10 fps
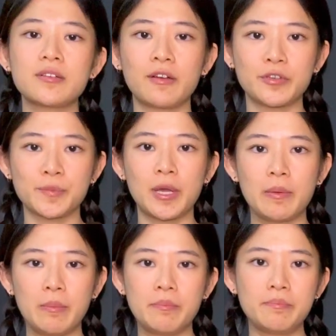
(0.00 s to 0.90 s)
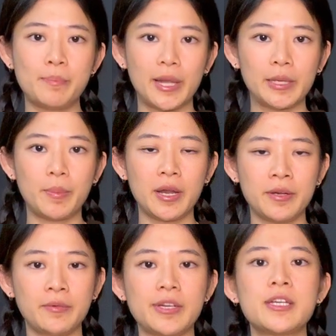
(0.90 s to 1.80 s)
covers my belly button,
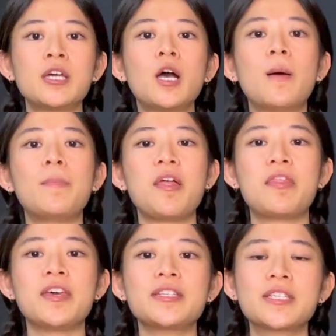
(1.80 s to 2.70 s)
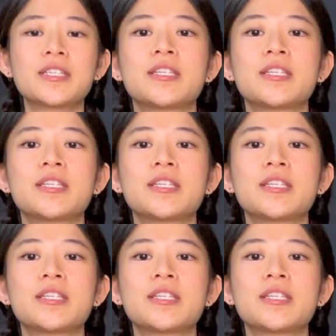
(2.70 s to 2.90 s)
right? But this,